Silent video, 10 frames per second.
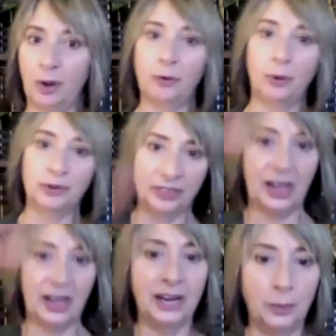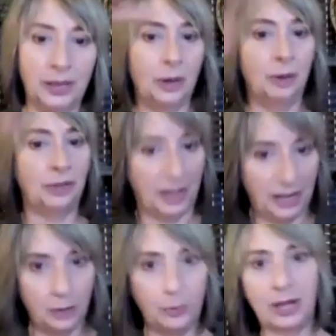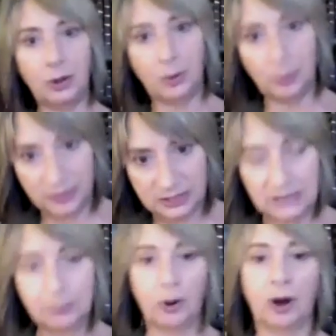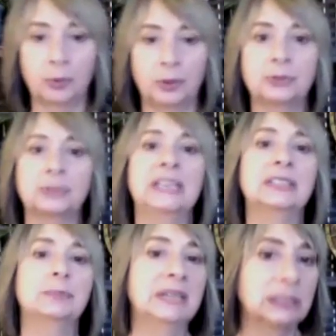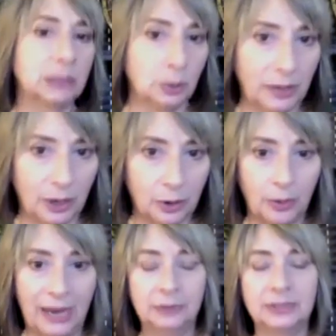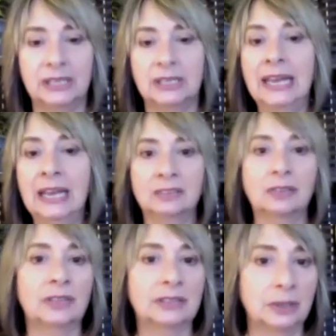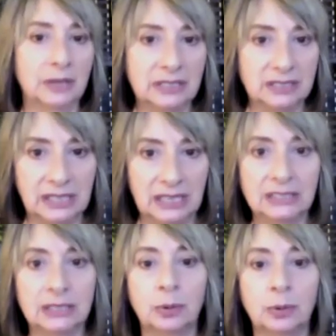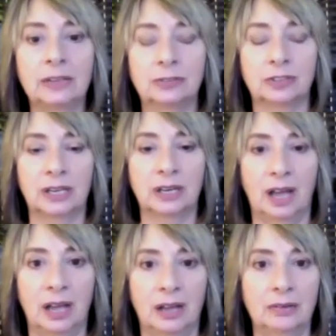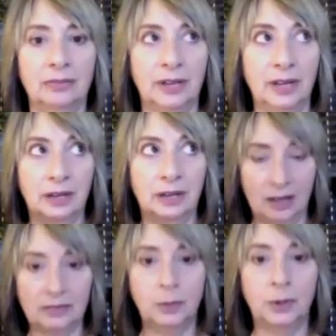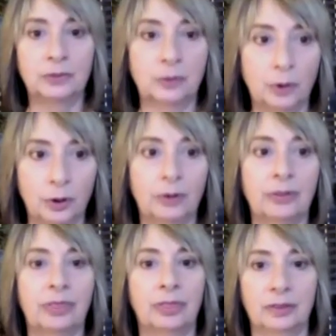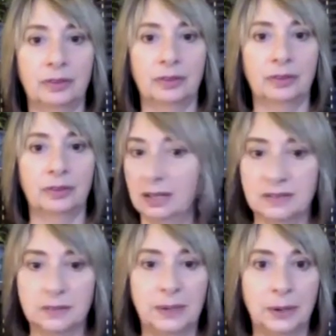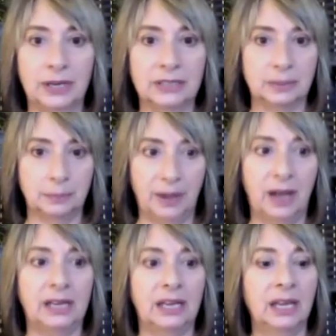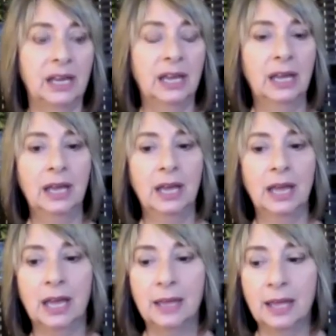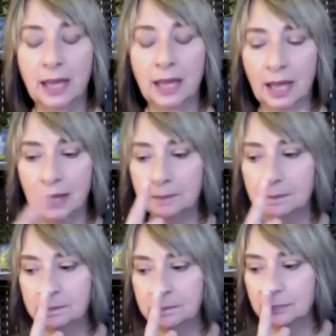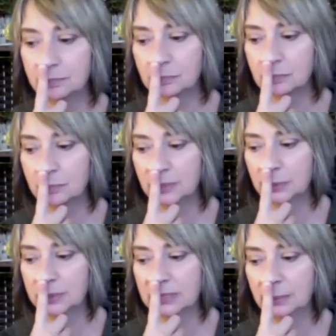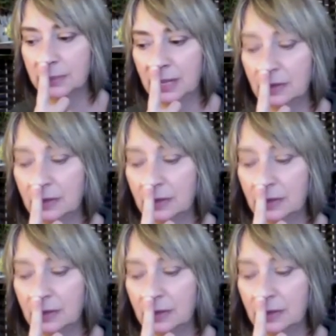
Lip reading: course, the higher we go, the deeper our roots need to be so that we are grounded, so that there is the integration of cosmos, earth, spirit, body. But there was something else.